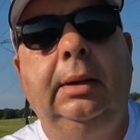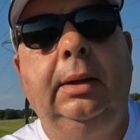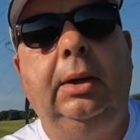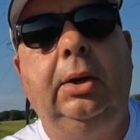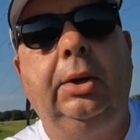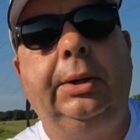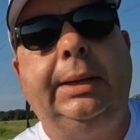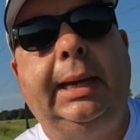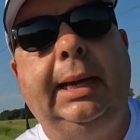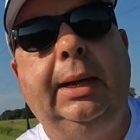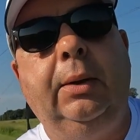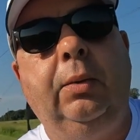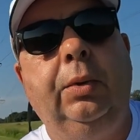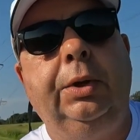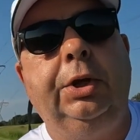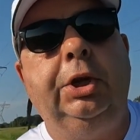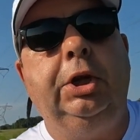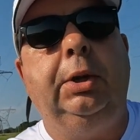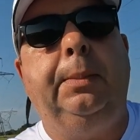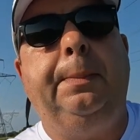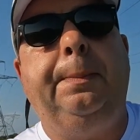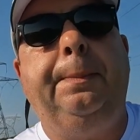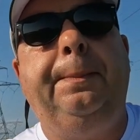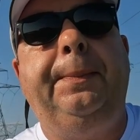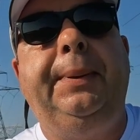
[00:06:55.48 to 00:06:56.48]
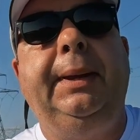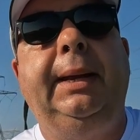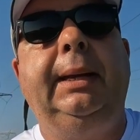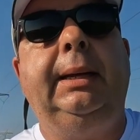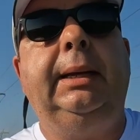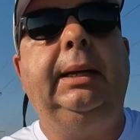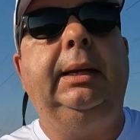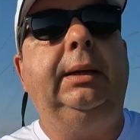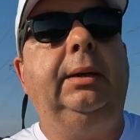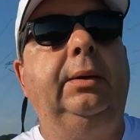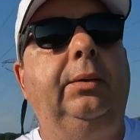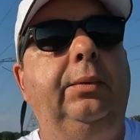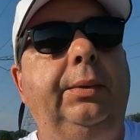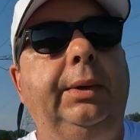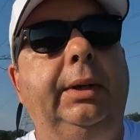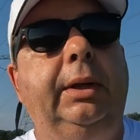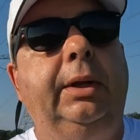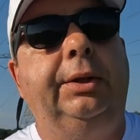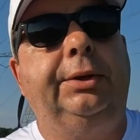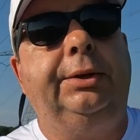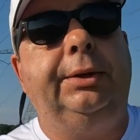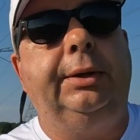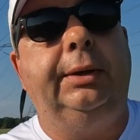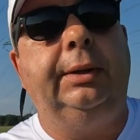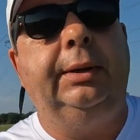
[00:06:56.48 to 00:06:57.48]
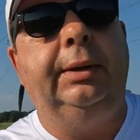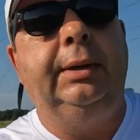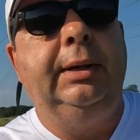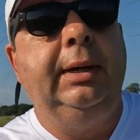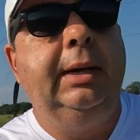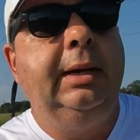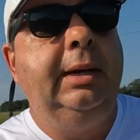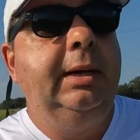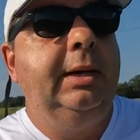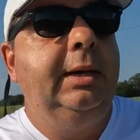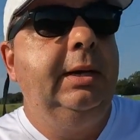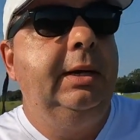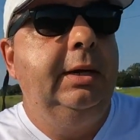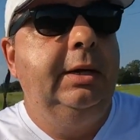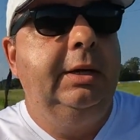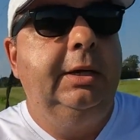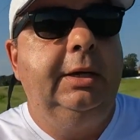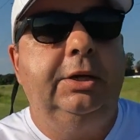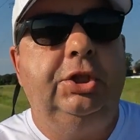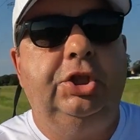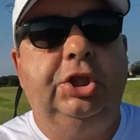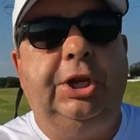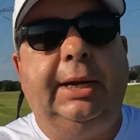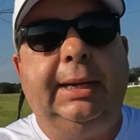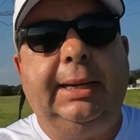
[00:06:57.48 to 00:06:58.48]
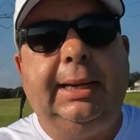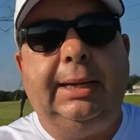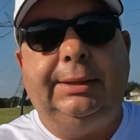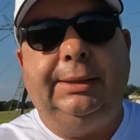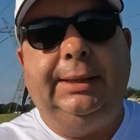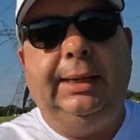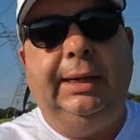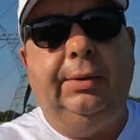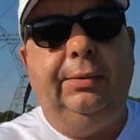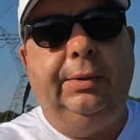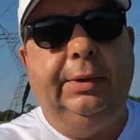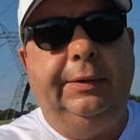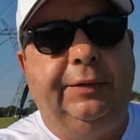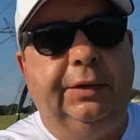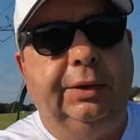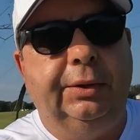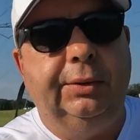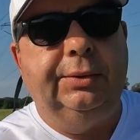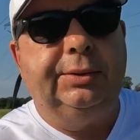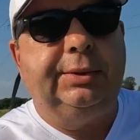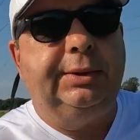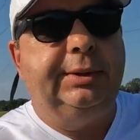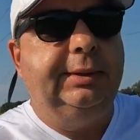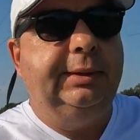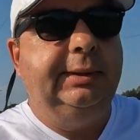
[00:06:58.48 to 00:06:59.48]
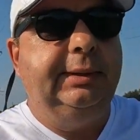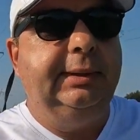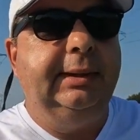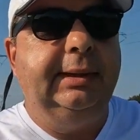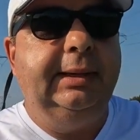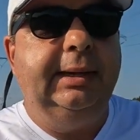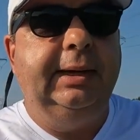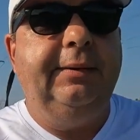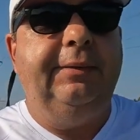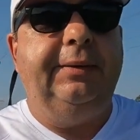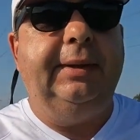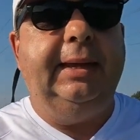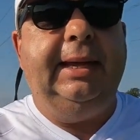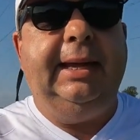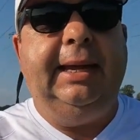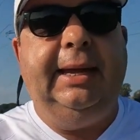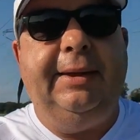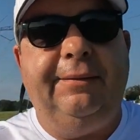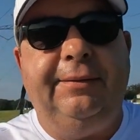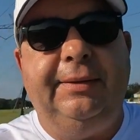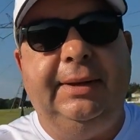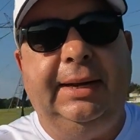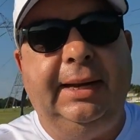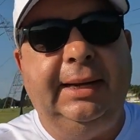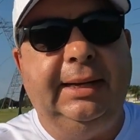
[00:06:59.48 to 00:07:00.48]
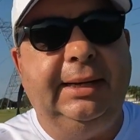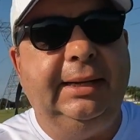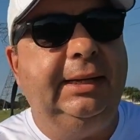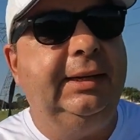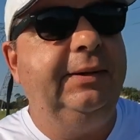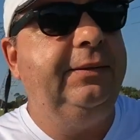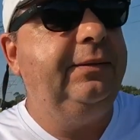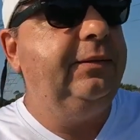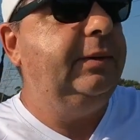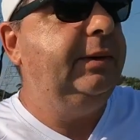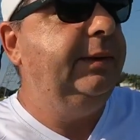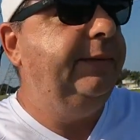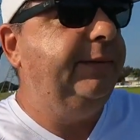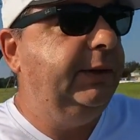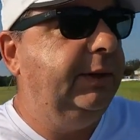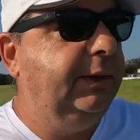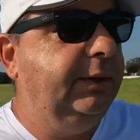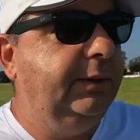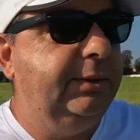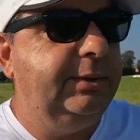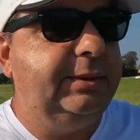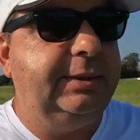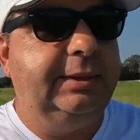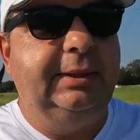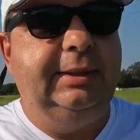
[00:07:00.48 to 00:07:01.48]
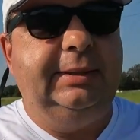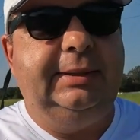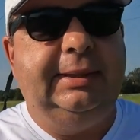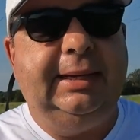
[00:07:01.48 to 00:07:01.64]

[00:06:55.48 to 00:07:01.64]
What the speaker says: Okay, when you're picking a realtor, check out their reviews. If they have negative reviews,